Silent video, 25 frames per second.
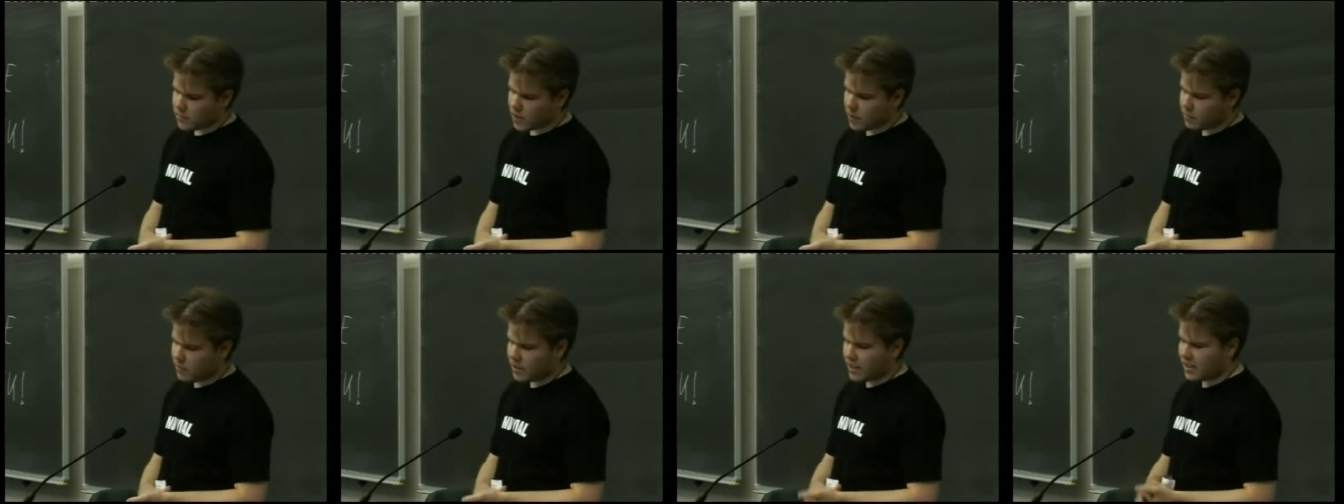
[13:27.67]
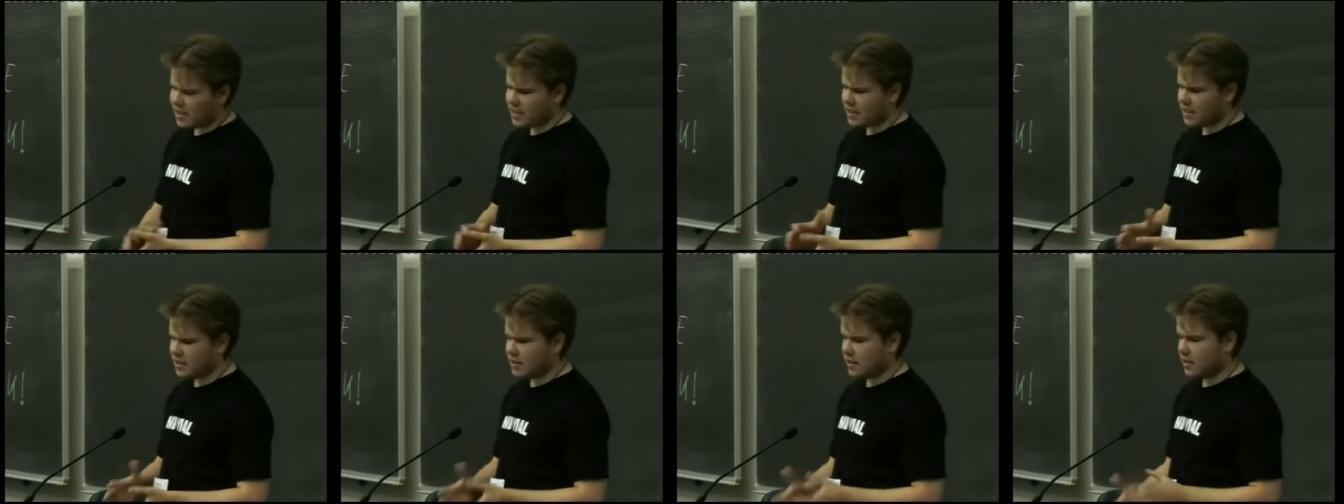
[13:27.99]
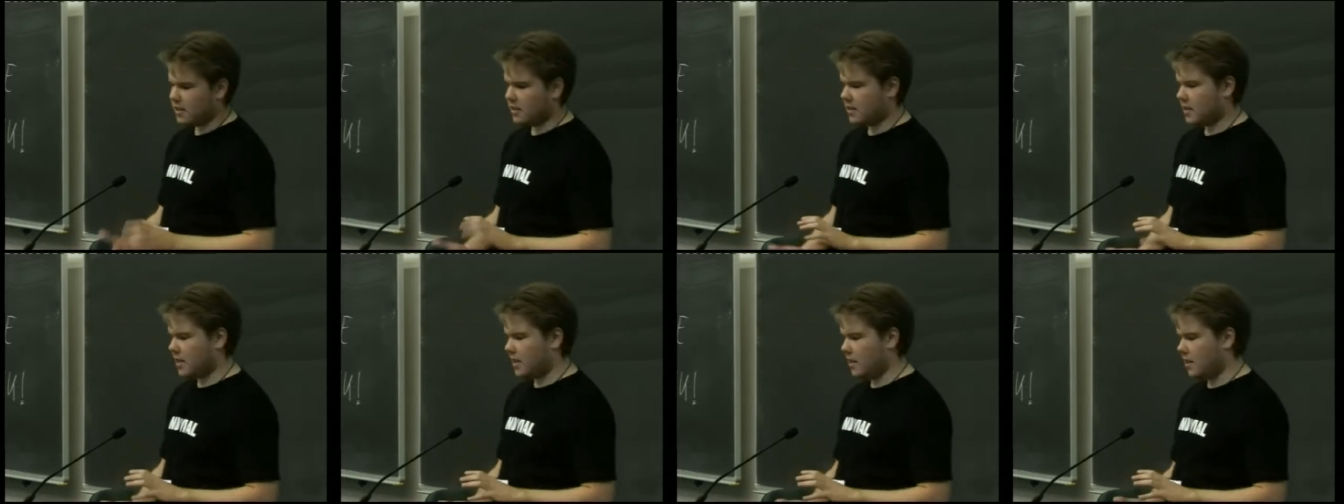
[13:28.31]
but it's
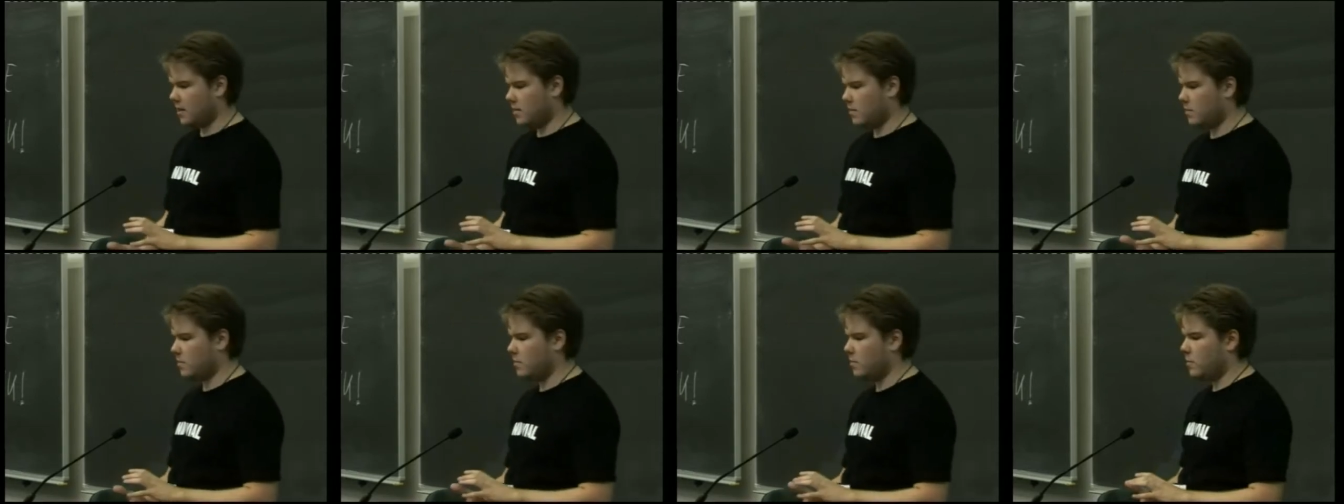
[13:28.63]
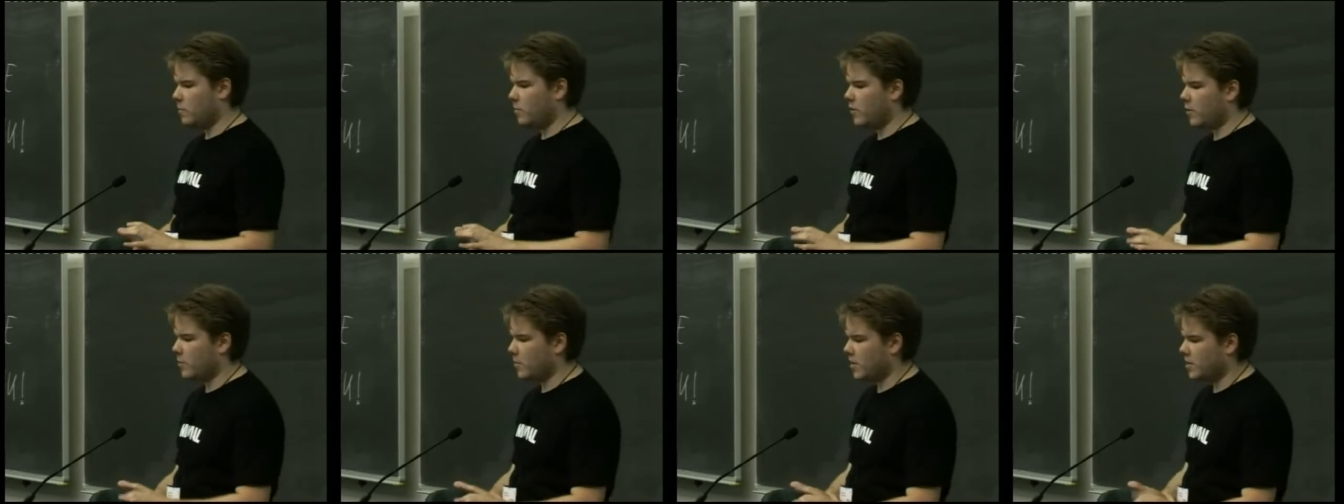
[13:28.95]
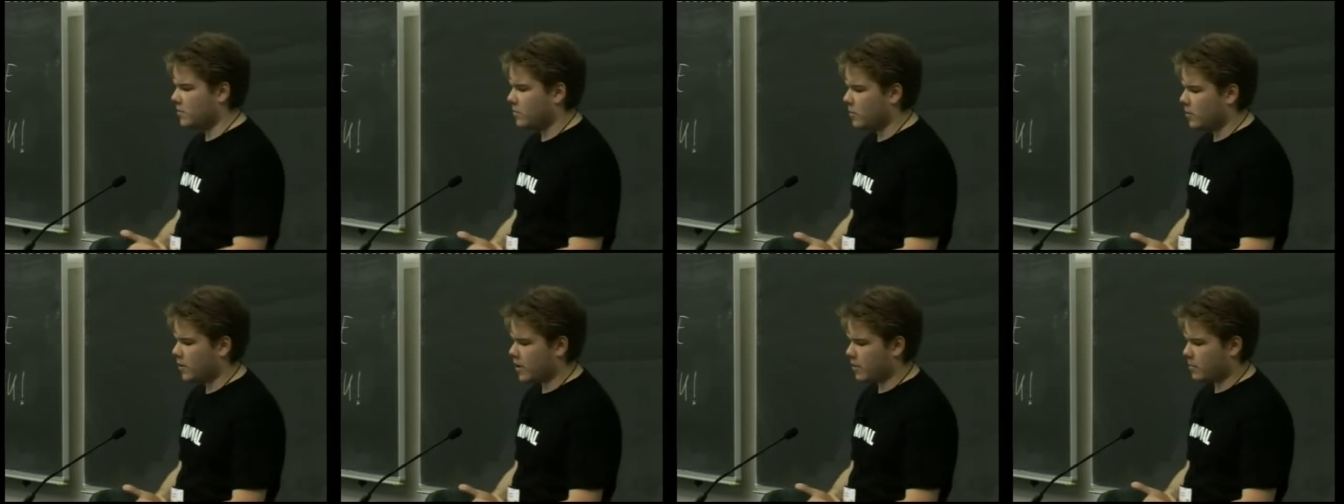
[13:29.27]
uh, still very
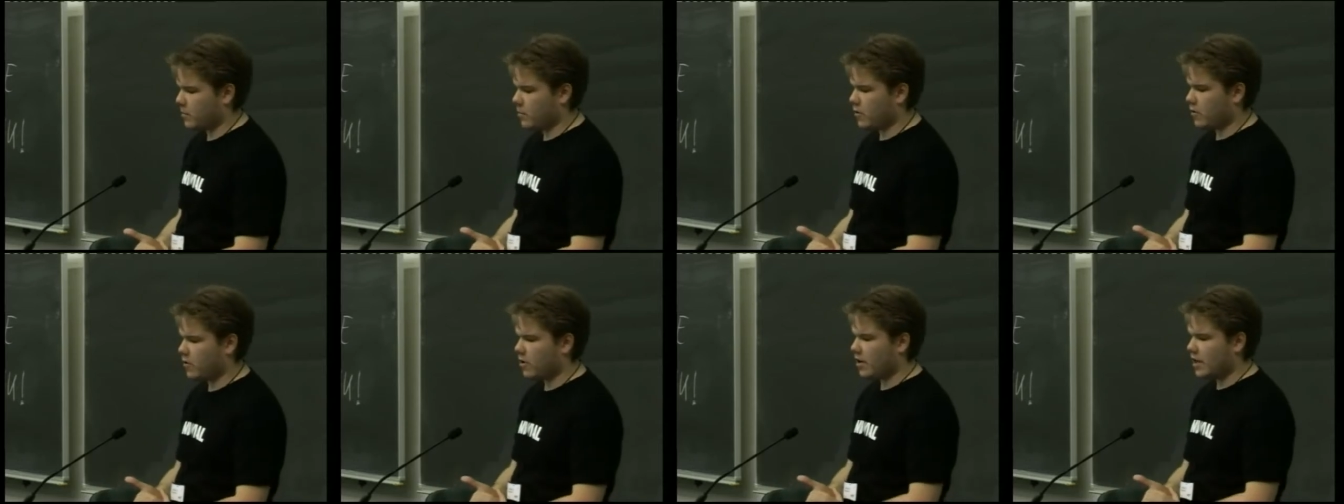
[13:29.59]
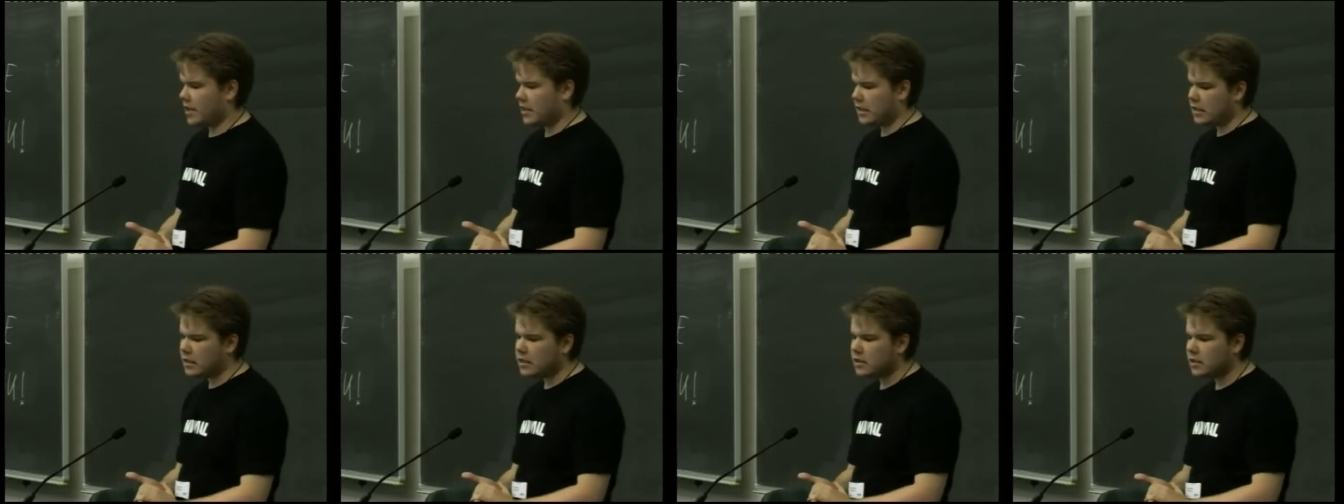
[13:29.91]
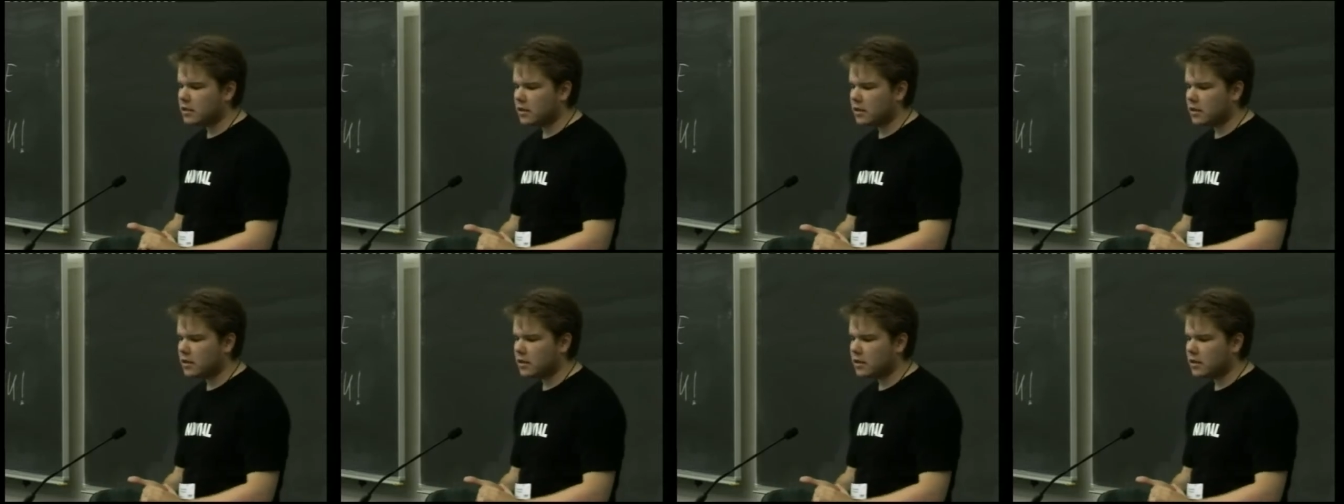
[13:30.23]
much work in progress.